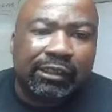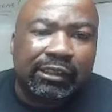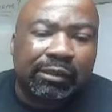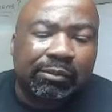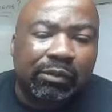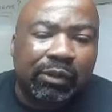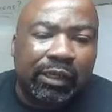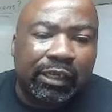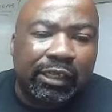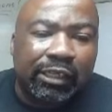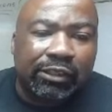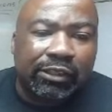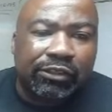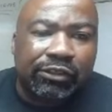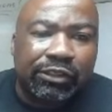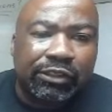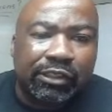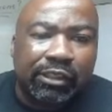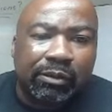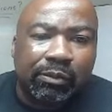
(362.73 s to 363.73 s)
are some more
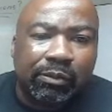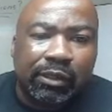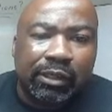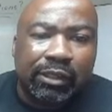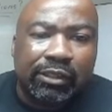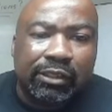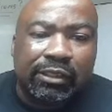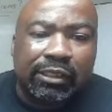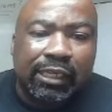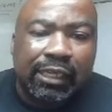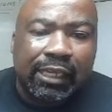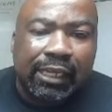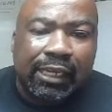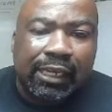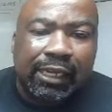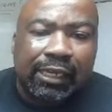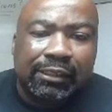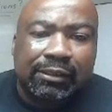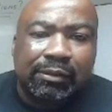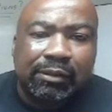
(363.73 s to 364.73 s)
interesting ones
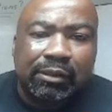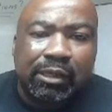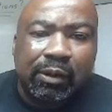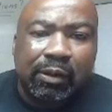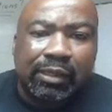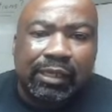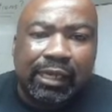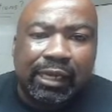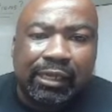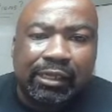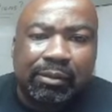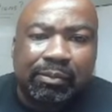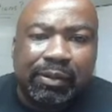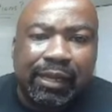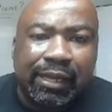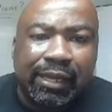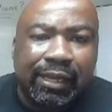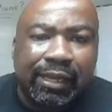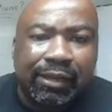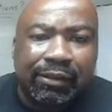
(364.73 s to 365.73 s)
as we go down the
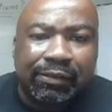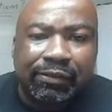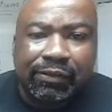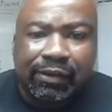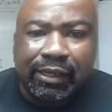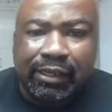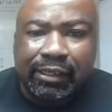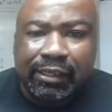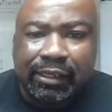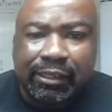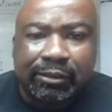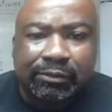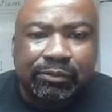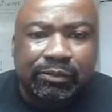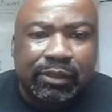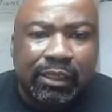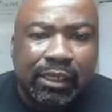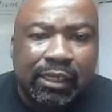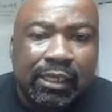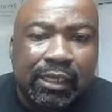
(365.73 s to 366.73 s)
path right here.
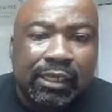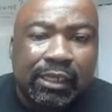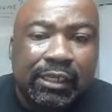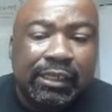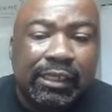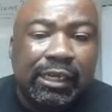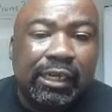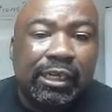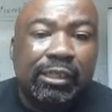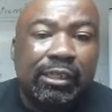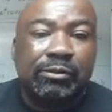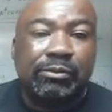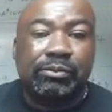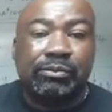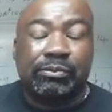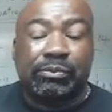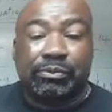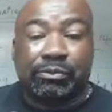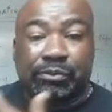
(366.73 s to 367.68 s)
Now,